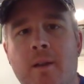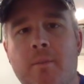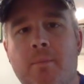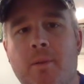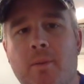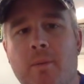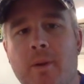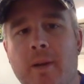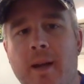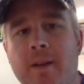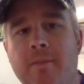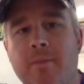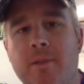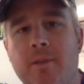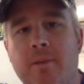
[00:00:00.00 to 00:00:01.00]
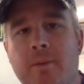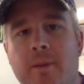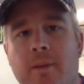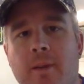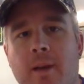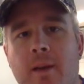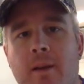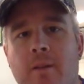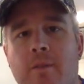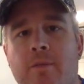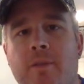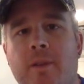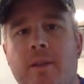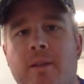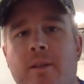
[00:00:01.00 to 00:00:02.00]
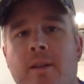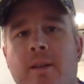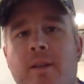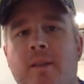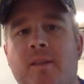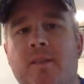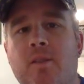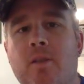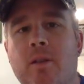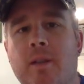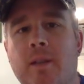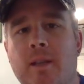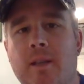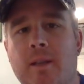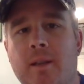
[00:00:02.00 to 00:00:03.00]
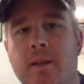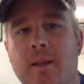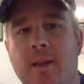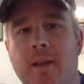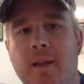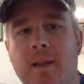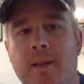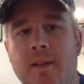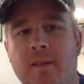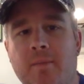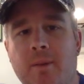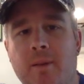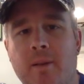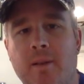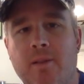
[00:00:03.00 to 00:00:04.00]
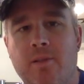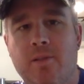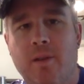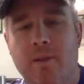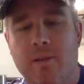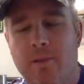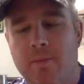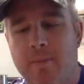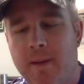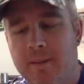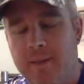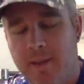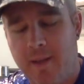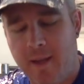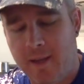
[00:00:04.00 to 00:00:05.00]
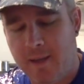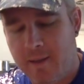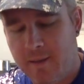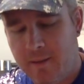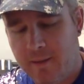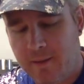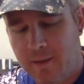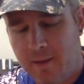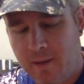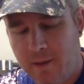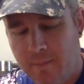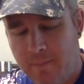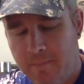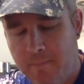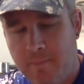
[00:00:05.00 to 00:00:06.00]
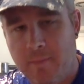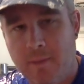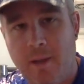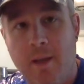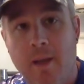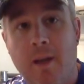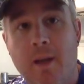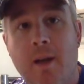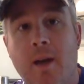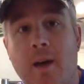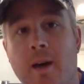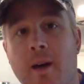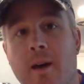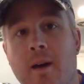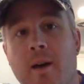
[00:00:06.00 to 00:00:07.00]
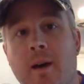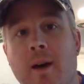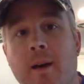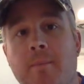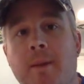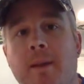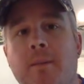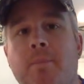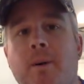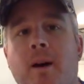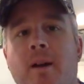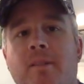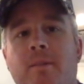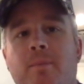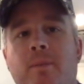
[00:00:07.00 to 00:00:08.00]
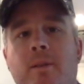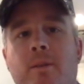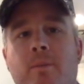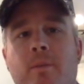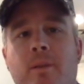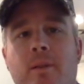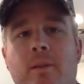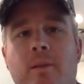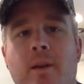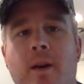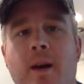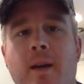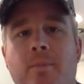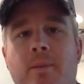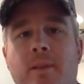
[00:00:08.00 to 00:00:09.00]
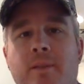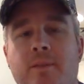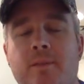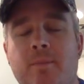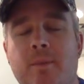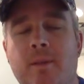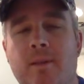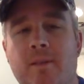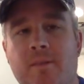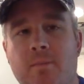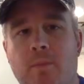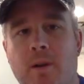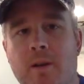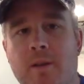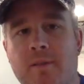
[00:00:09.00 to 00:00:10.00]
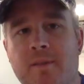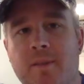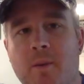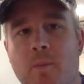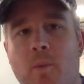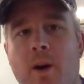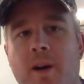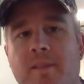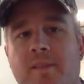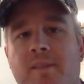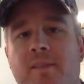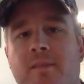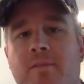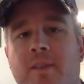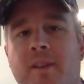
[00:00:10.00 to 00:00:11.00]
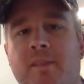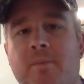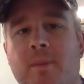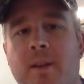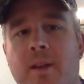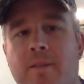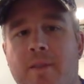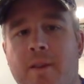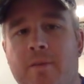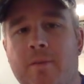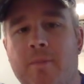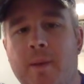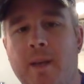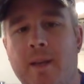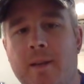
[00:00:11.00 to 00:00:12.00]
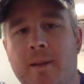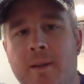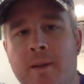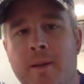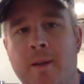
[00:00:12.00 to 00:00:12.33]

But what I have been doing a lot of lately is cooking, and that's what I'd like to talk to you about today. Um, I made possibly what I believe to be the smartest and wisest investment I've ever made.